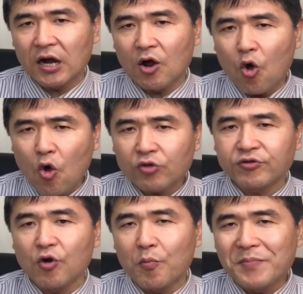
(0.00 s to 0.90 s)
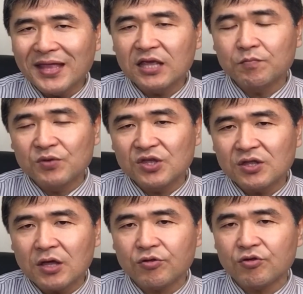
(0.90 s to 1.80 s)
are also many
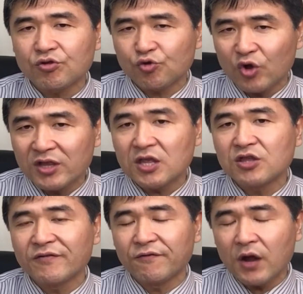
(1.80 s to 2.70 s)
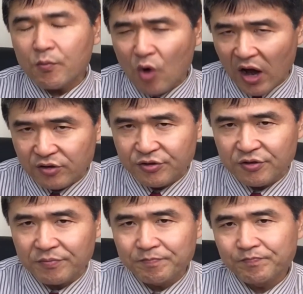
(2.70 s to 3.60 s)
business strategy frameworks.
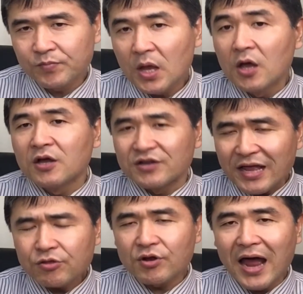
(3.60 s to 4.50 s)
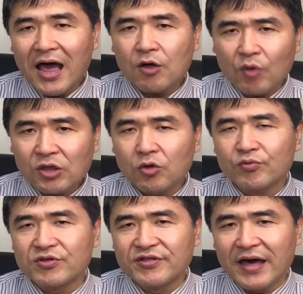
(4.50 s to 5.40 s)
Let's learn one
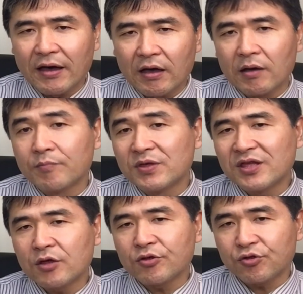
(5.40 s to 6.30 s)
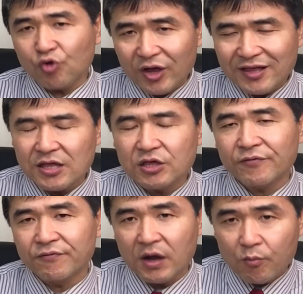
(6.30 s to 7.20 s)
of the business strategy
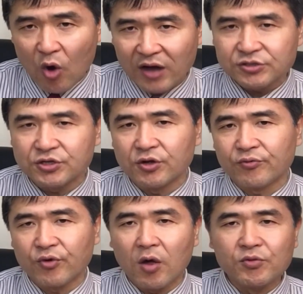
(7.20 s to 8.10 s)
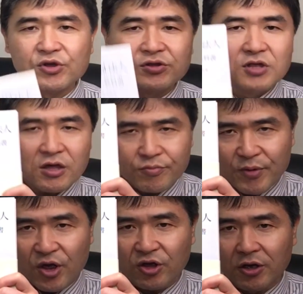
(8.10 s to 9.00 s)
frameworks from this
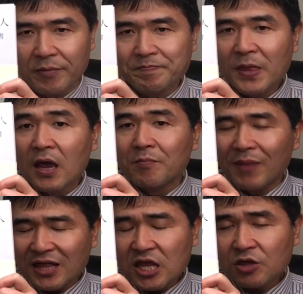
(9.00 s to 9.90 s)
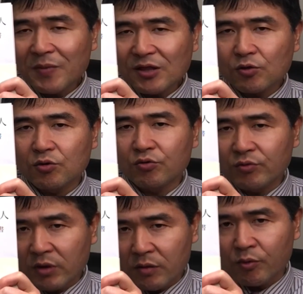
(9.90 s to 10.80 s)
book, Management
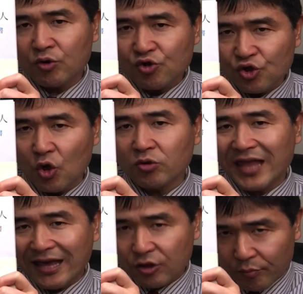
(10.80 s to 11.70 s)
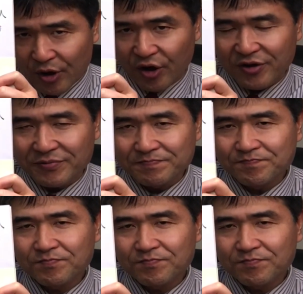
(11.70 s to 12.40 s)
Revolution textbook.